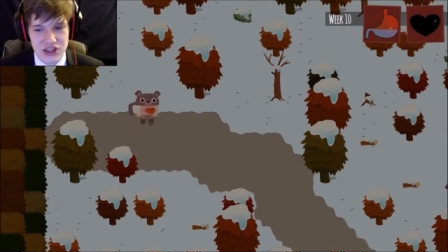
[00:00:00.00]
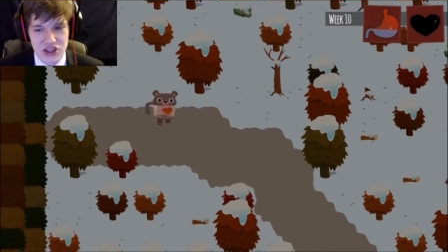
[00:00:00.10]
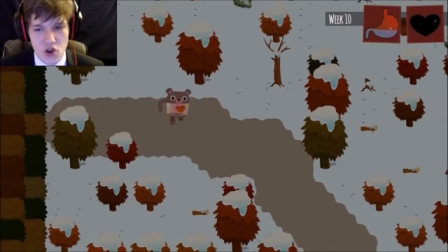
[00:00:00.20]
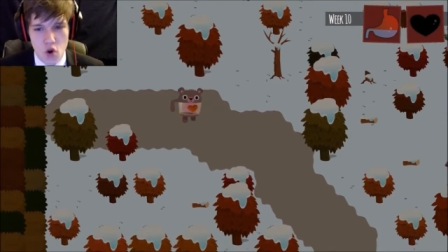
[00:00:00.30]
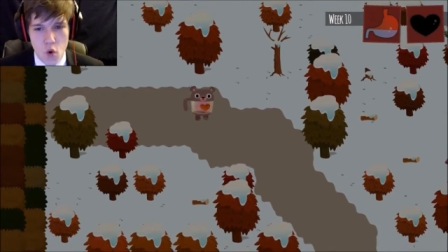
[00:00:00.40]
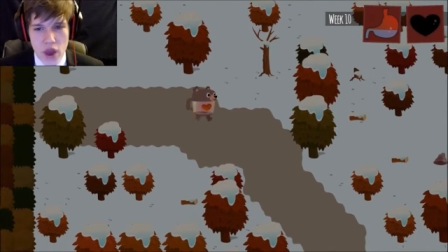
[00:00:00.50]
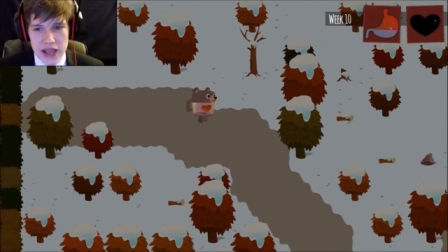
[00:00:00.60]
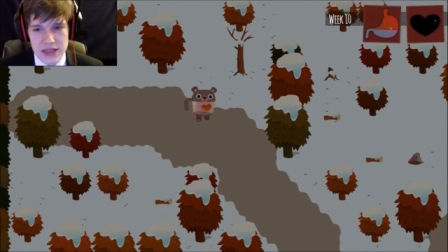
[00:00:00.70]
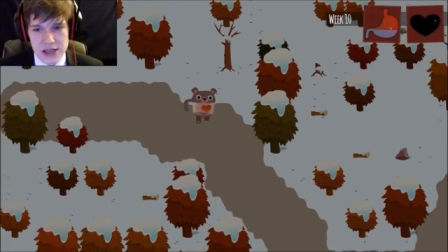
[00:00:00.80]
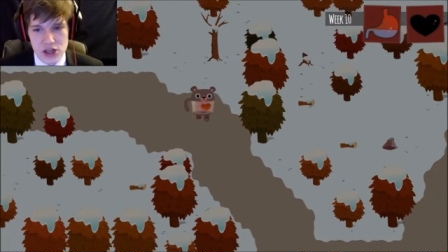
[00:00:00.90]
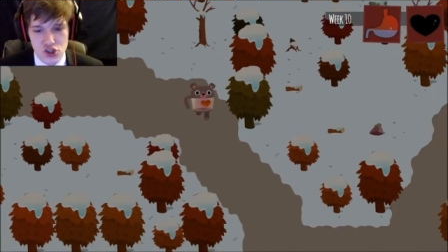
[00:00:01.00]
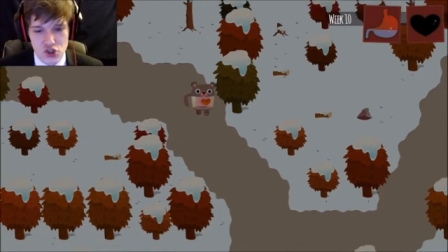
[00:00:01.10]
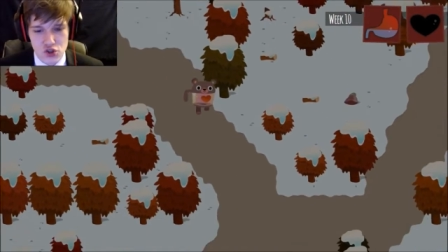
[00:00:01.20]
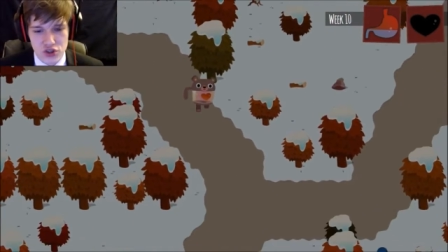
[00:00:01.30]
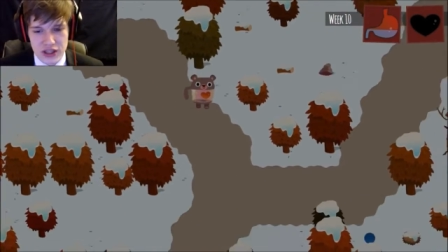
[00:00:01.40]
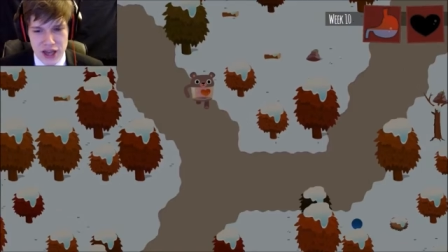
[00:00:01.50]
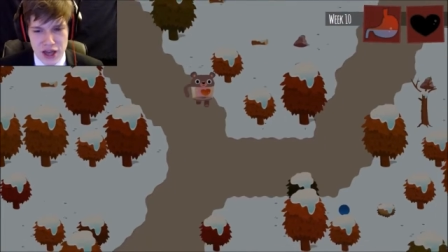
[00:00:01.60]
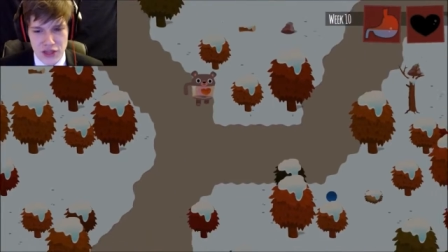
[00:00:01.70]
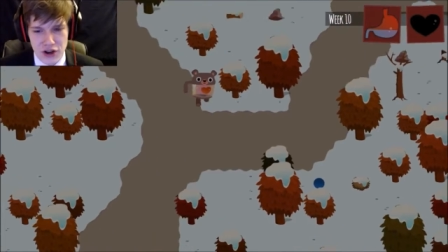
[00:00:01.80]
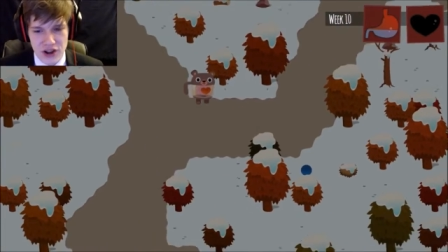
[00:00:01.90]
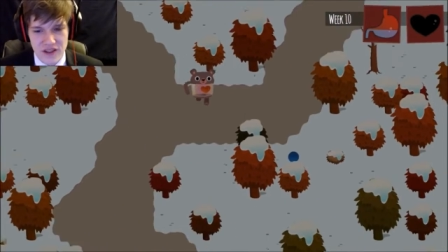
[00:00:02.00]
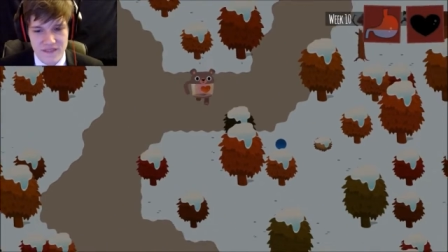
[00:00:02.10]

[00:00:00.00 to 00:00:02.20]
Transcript: squeaking their shoes together.